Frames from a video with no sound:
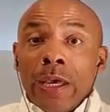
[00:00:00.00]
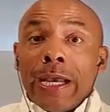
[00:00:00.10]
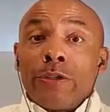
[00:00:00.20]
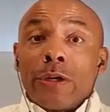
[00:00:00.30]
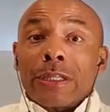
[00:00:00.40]

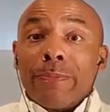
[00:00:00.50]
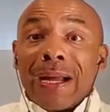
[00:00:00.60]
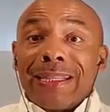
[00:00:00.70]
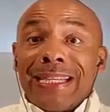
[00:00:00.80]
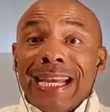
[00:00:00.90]
It talks
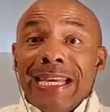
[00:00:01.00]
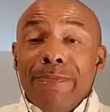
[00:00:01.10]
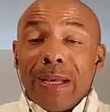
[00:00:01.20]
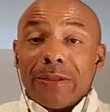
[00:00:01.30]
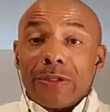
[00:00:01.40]
about
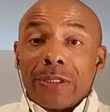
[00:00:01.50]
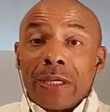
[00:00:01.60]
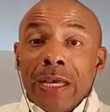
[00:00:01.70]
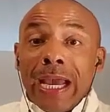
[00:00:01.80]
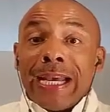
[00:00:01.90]

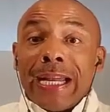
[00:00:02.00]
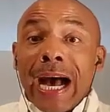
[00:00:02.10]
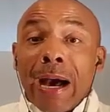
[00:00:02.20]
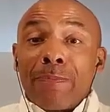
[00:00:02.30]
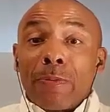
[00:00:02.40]
demons and
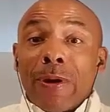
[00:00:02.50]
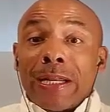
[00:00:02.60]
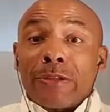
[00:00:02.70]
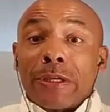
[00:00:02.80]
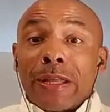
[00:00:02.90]

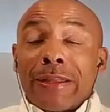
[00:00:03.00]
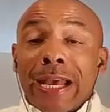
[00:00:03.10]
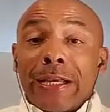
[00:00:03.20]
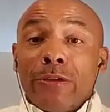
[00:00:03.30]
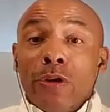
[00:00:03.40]
operating so that
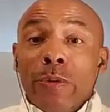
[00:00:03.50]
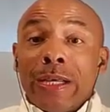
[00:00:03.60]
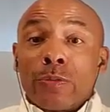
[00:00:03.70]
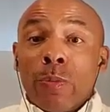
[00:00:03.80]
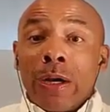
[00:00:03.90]
they could do
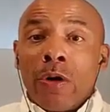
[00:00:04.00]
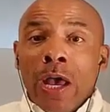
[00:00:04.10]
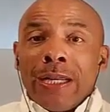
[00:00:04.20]
his will.